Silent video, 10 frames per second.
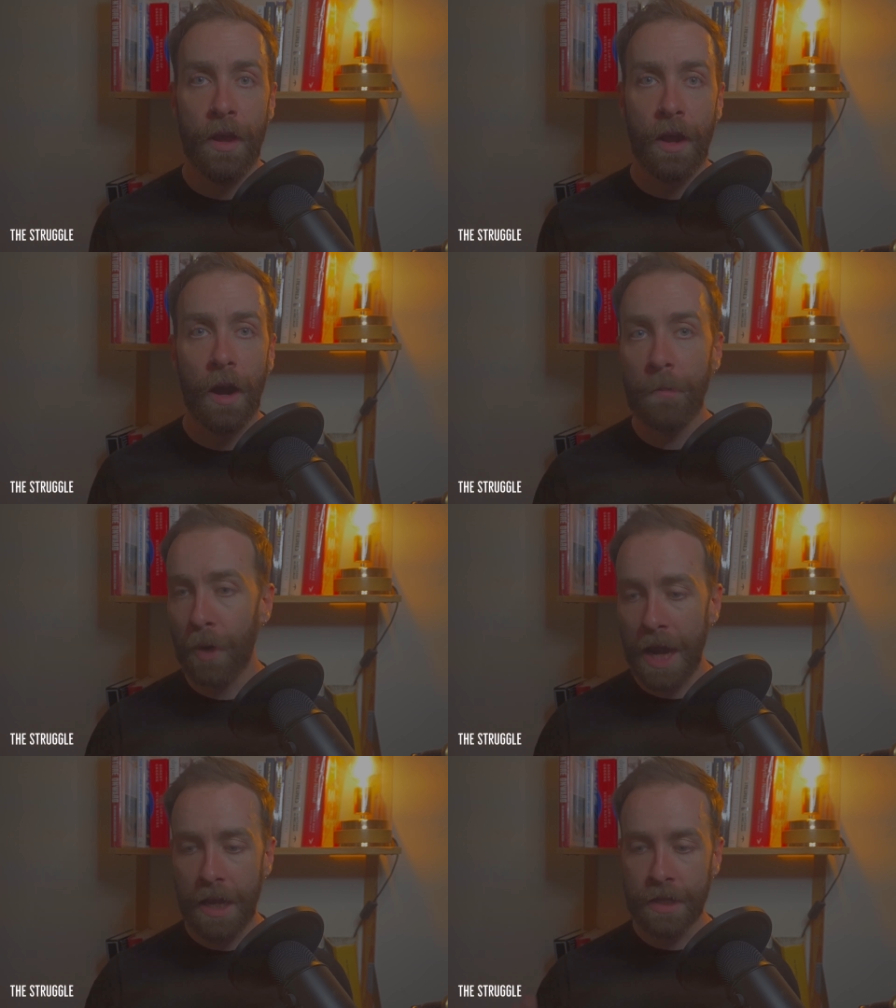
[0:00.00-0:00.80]
Our
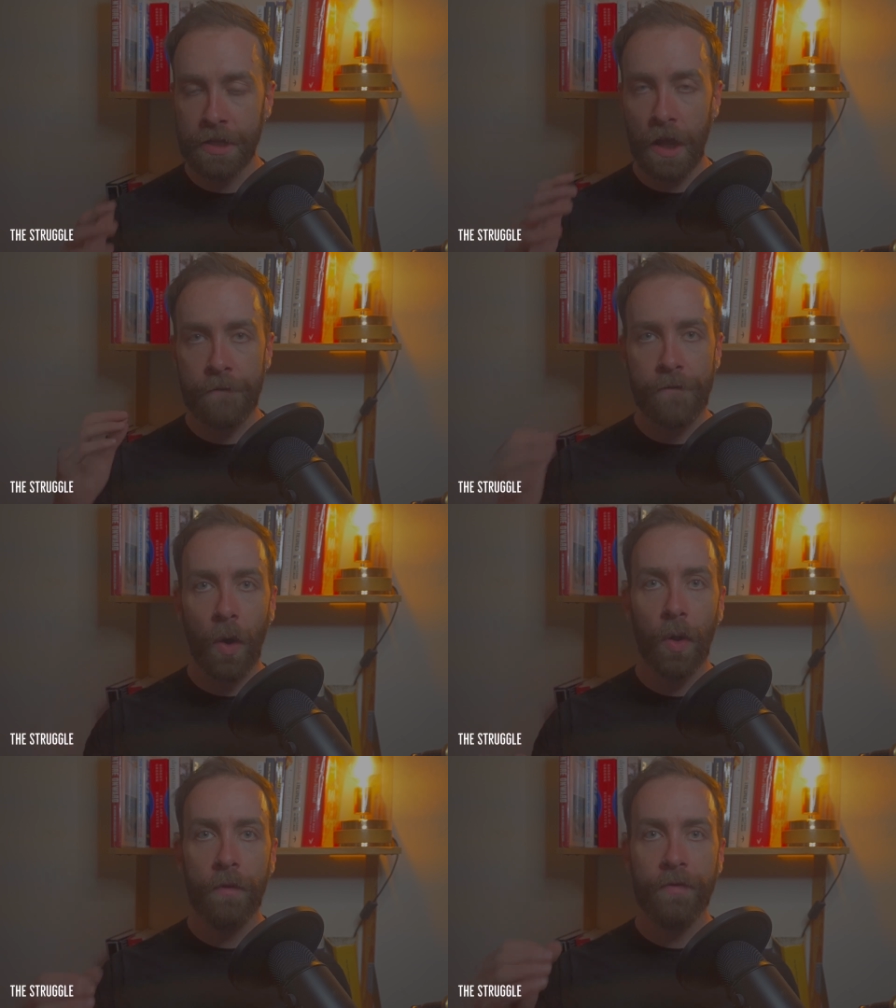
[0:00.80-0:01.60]
brains
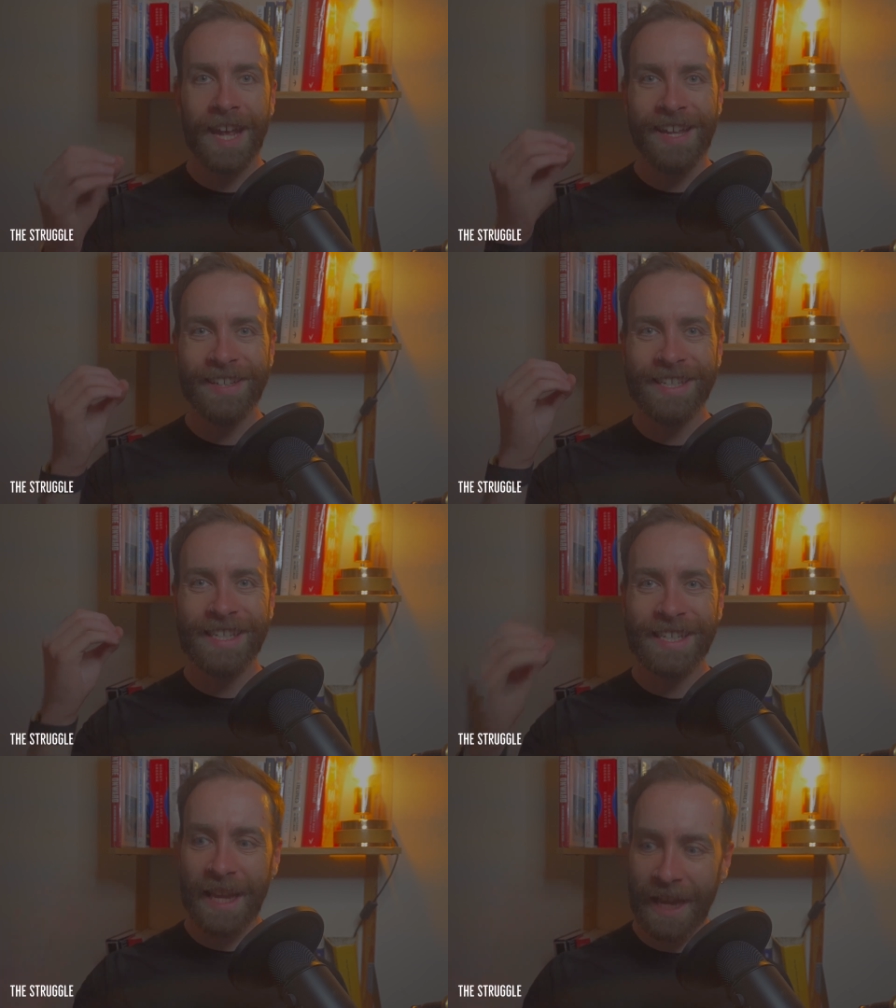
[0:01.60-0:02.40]
evolved in
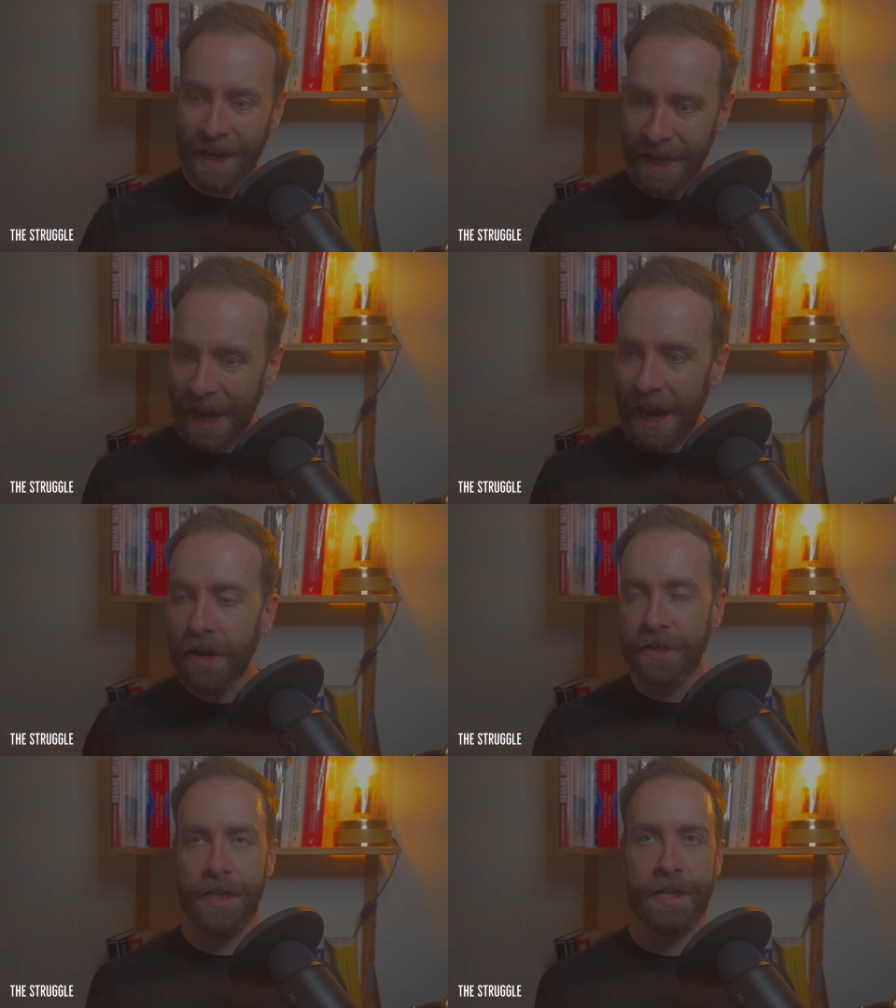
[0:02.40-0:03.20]

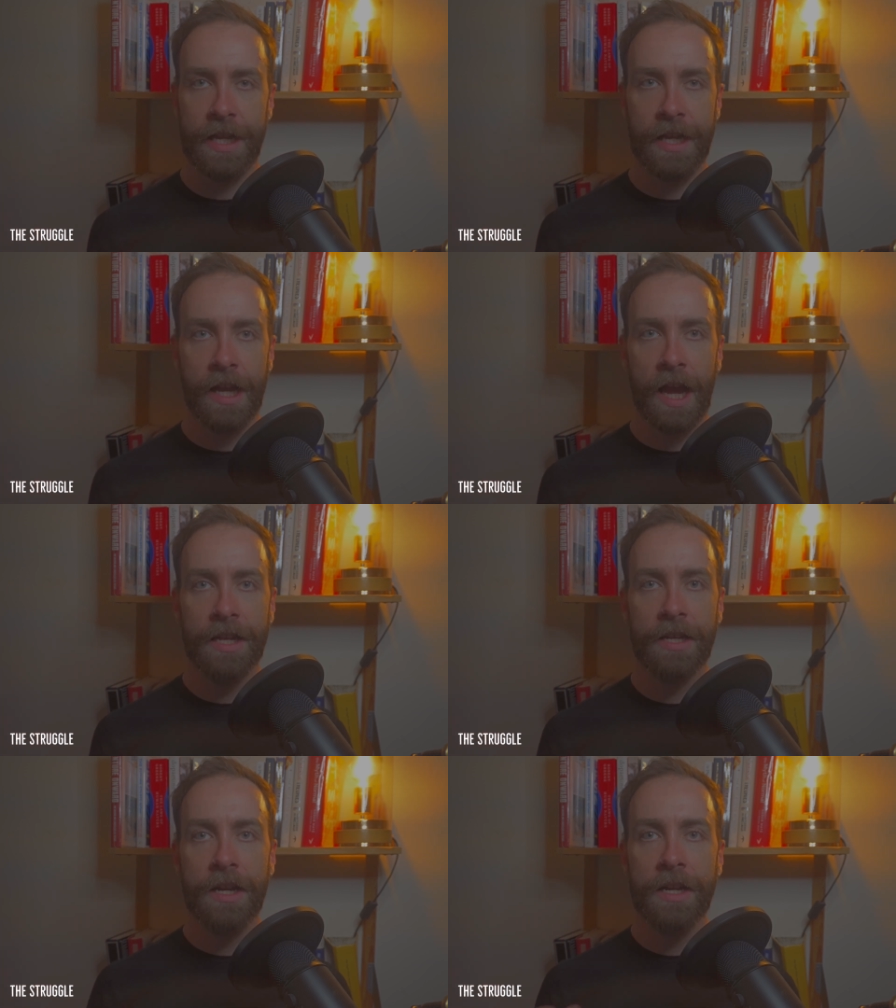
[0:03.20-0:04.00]
scarcity
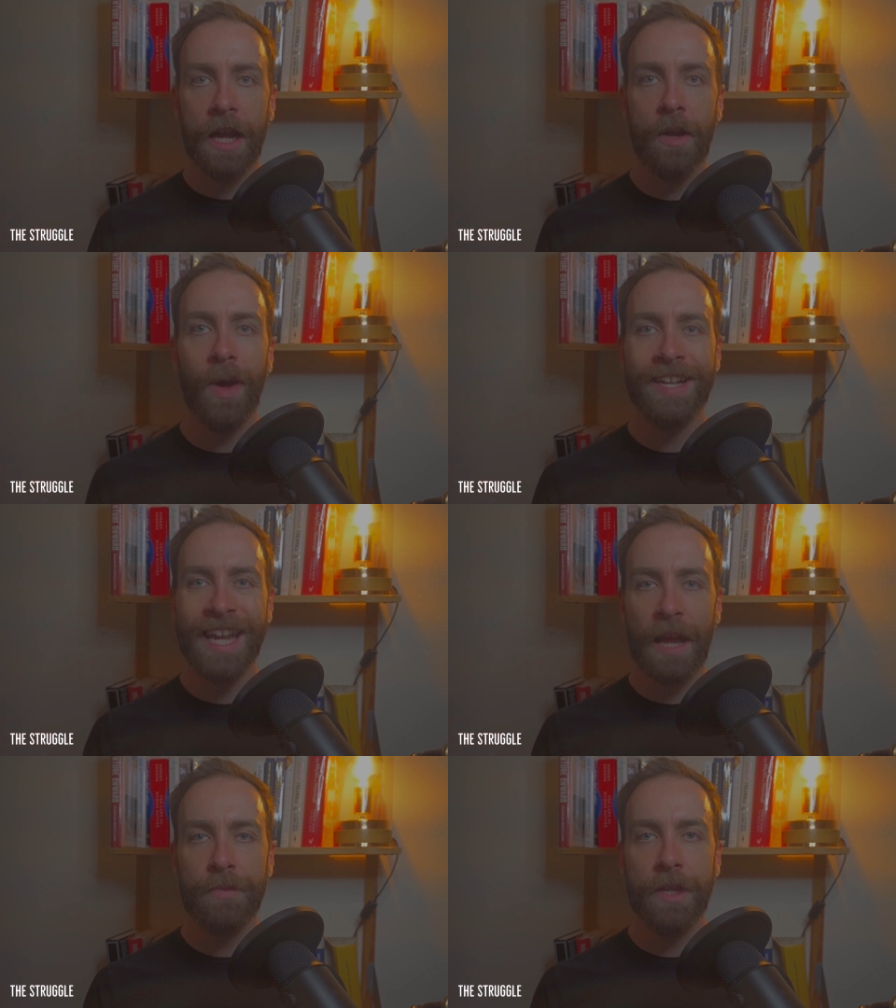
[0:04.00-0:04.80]
and are now
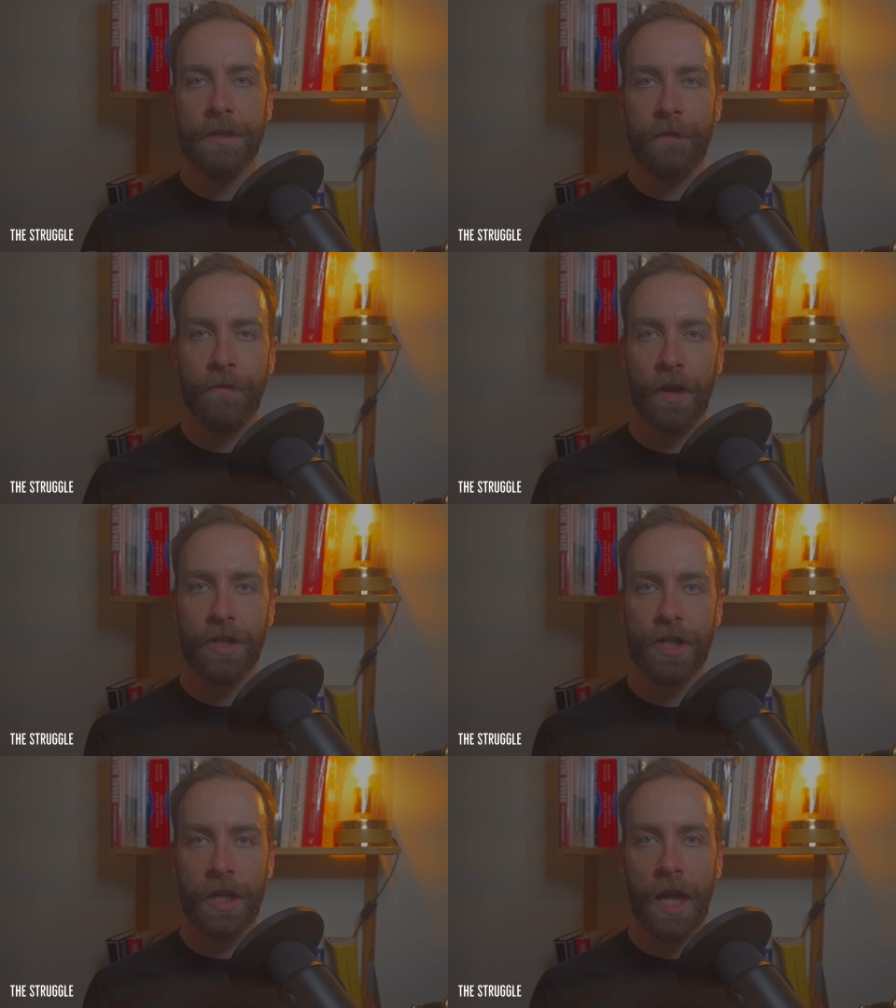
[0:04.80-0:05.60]
attempting to
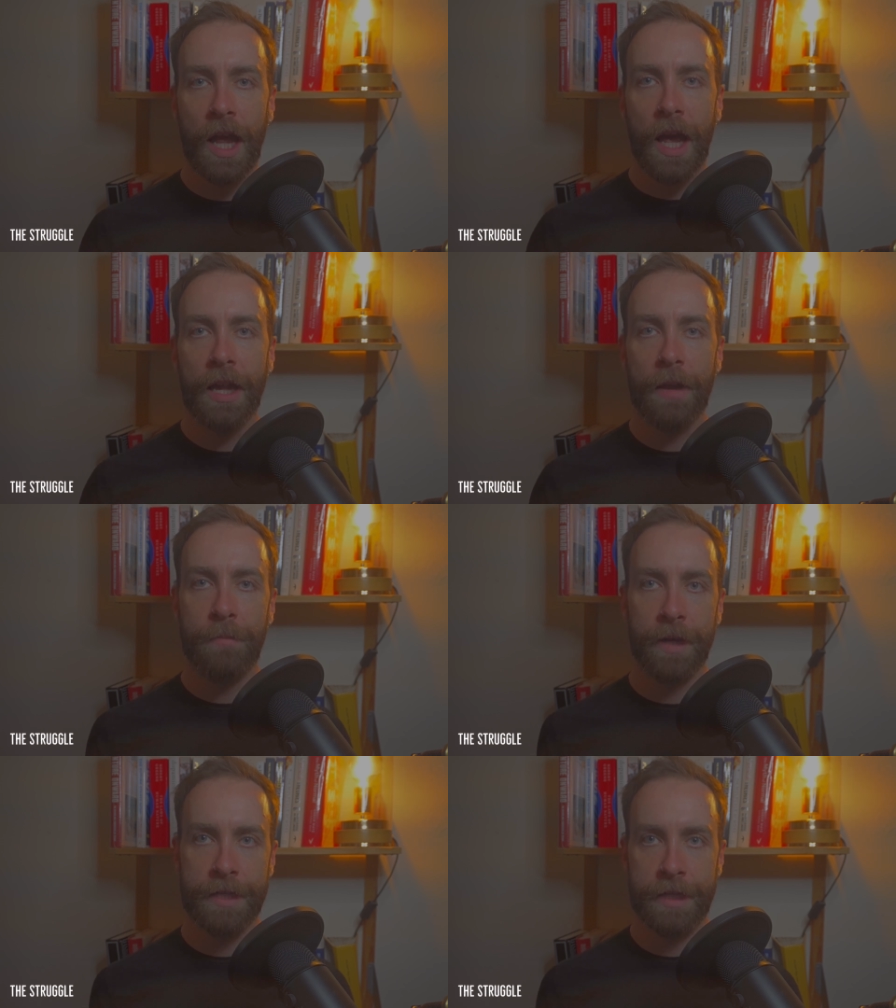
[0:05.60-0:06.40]
function in
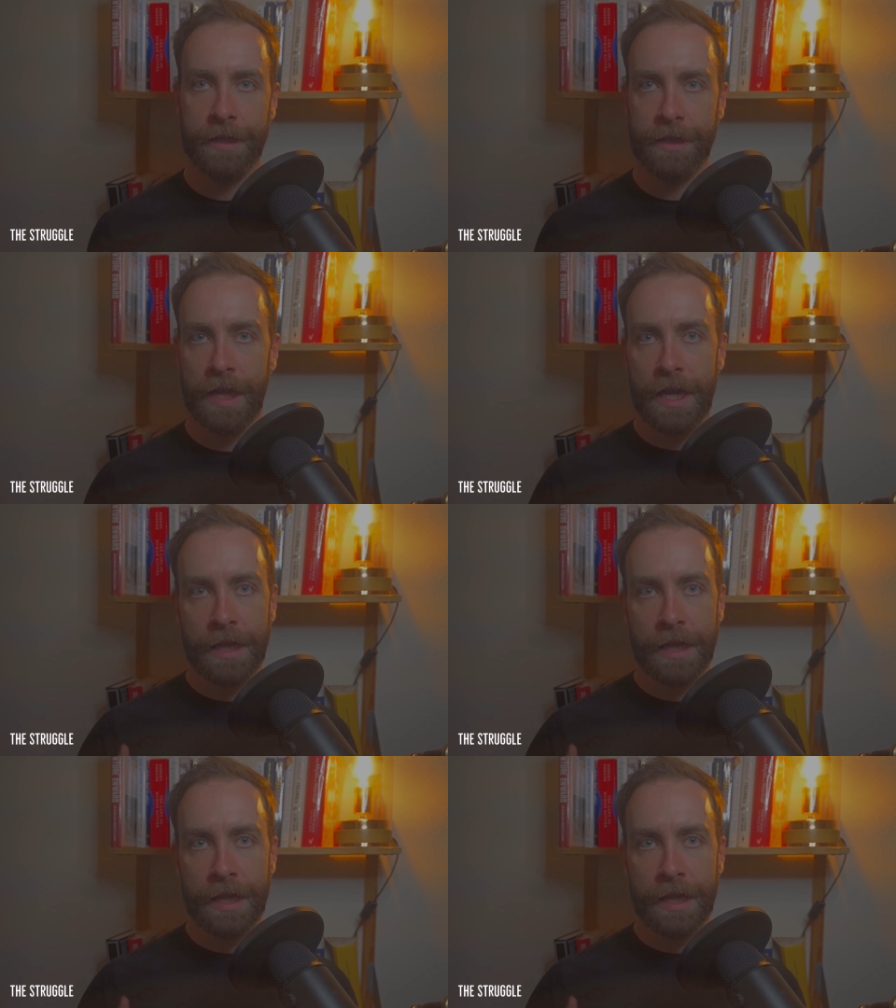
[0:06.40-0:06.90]
abundance.